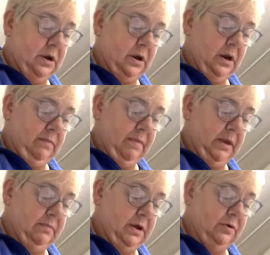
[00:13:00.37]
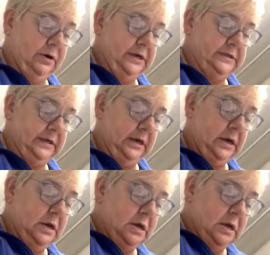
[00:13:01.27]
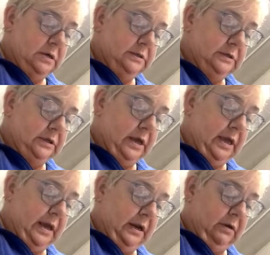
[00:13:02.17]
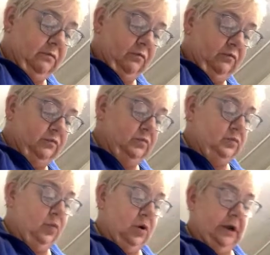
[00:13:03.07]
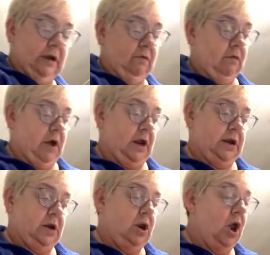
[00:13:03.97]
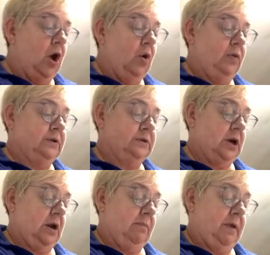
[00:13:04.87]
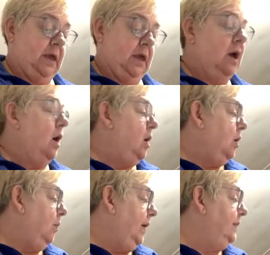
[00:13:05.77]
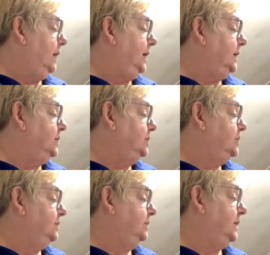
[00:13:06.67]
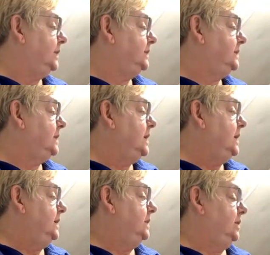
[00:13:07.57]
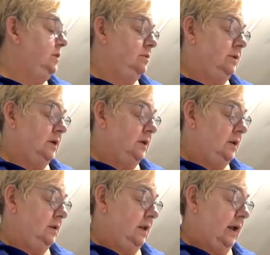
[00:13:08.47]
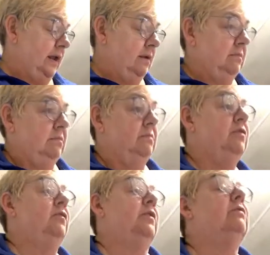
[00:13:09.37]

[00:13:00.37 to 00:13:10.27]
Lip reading: to kind of make me crazy till I get it working right. I know there's got to be a way that I can do this that I can move it